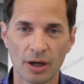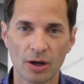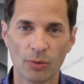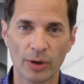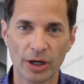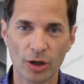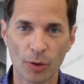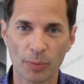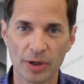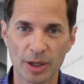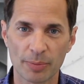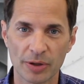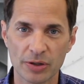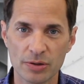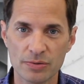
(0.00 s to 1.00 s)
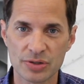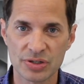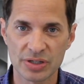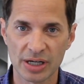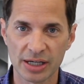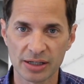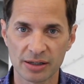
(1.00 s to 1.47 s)
We had opened up a new
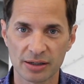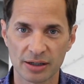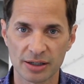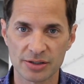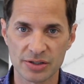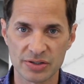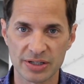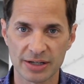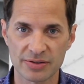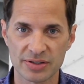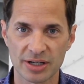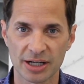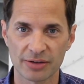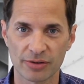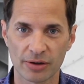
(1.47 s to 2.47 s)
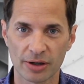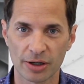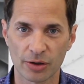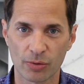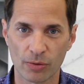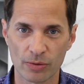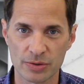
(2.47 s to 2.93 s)
site just outside of our
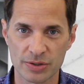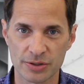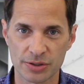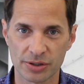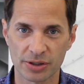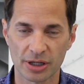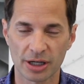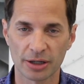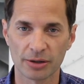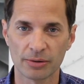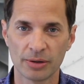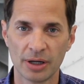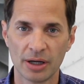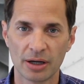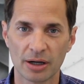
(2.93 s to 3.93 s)
headquarters in Chicago,